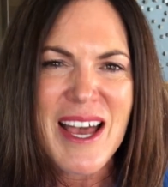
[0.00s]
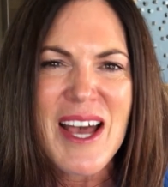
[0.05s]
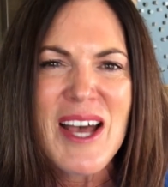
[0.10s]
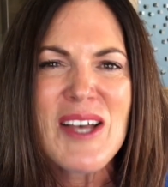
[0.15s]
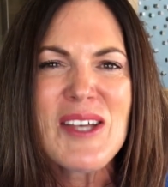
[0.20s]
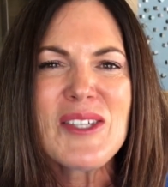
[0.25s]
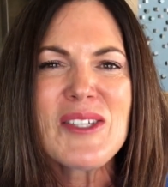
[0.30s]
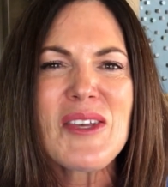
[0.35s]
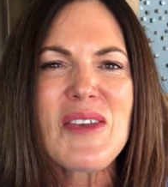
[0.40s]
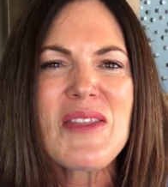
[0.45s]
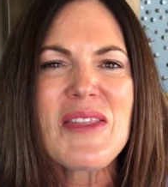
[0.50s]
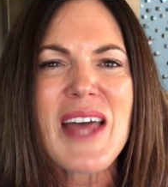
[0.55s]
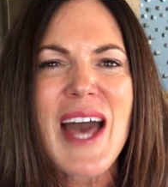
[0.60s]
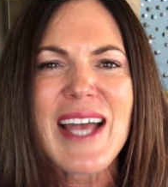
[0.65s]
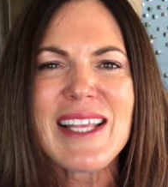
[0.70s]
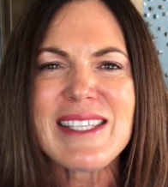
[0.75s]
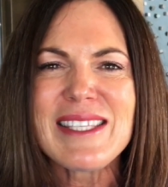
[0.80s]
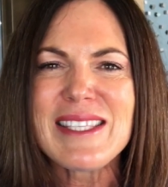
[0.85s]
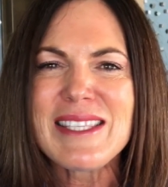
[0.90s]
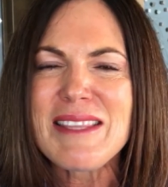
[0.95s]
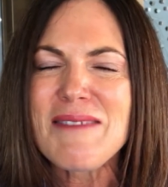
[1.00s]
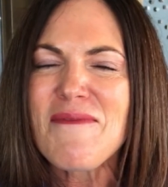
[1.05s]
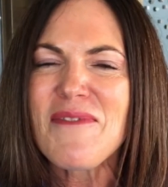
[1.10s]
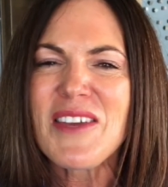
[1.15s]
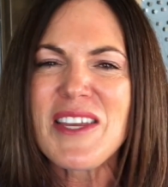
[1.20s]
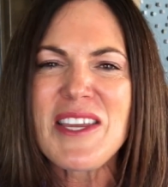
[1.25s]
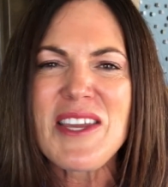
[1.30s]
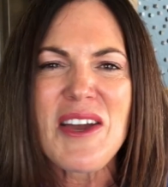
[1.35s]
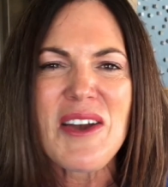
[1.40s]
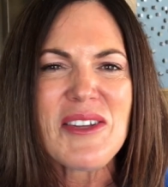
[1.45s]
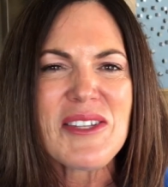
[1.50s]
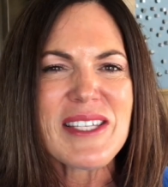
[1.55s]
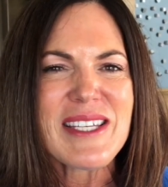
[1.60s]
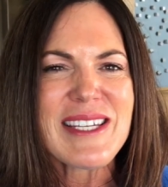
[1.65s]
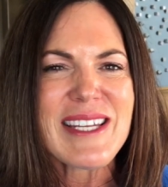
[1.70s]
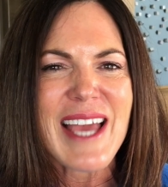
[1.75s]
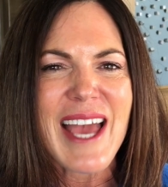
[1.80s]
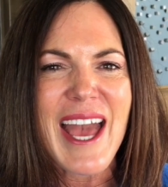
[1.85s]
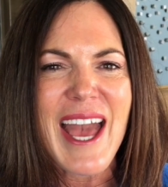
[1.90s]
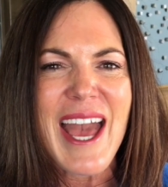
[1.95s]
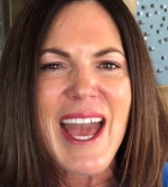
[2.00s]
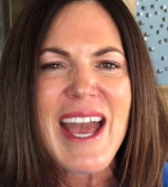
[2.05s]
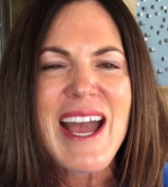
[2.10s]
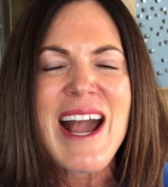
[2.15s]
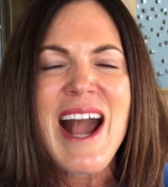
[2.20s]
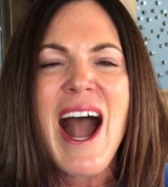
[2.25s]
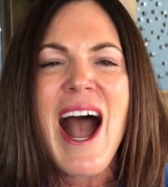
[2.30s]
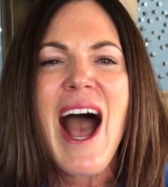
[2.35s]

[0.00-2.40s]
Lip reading: So that's the video today.